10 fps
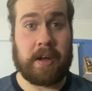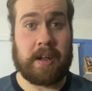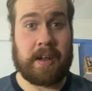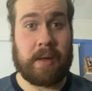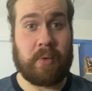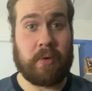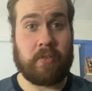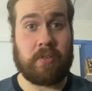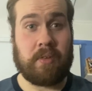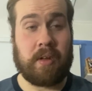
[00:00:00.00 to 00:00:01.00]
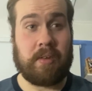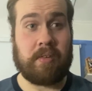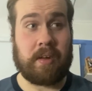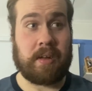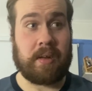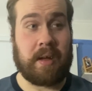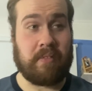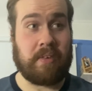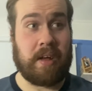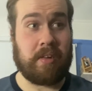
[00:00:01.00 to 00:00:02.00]
and then they went off inside to
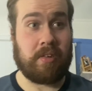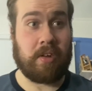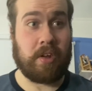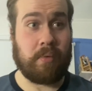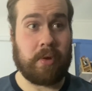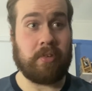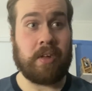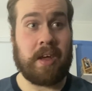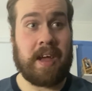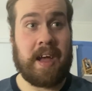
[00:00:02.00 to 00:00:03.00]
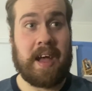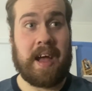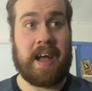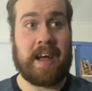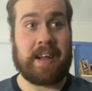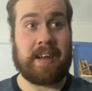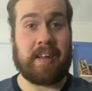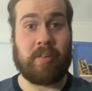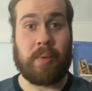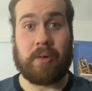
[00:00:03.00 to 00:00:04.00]
have their Sunday roast, and
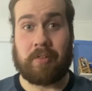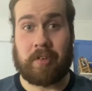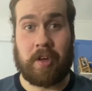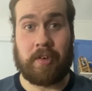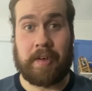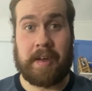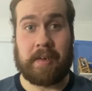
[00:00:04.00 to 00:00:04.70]
it smelled so good.